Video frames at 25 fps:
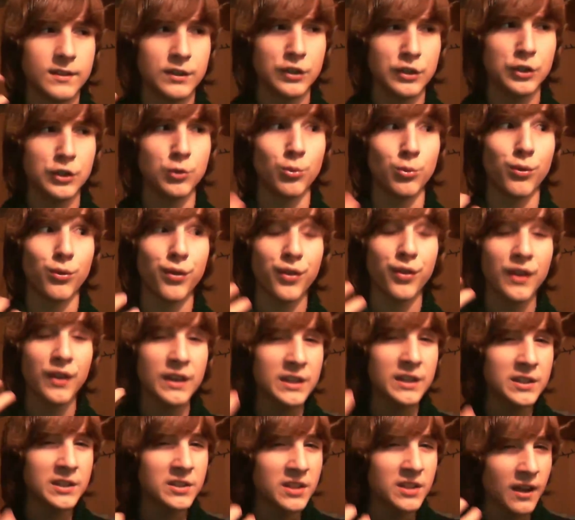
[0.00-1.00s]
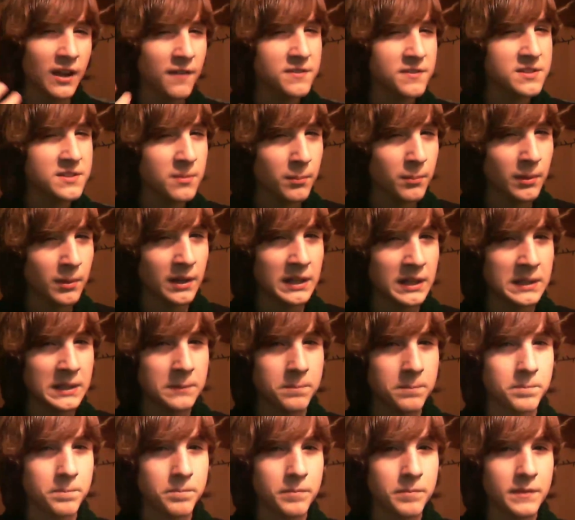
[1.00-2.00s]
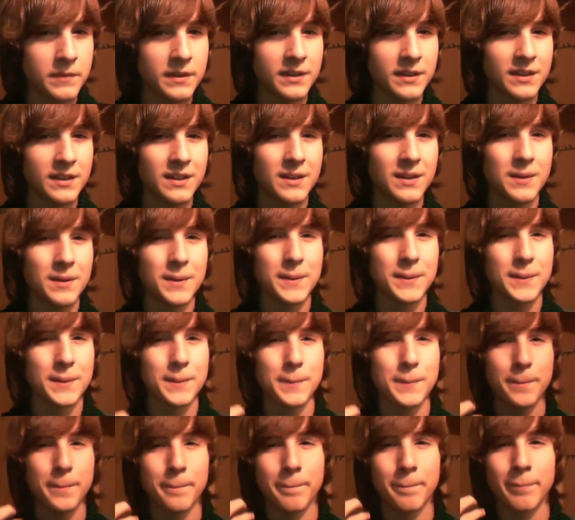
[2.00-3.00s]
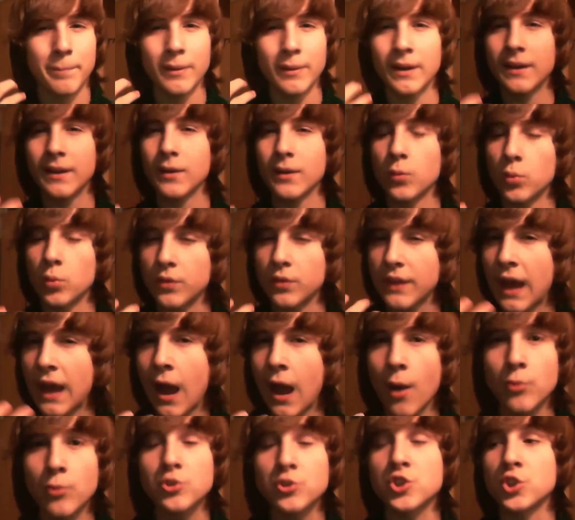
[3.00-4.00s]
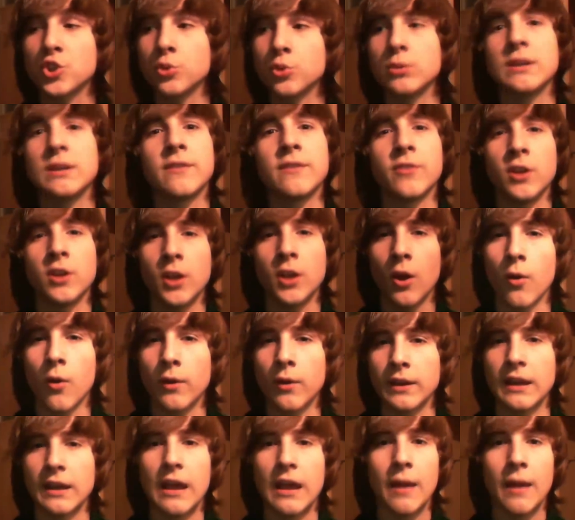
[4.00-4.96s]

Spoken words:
you think you love somebody, but without you even knowing it.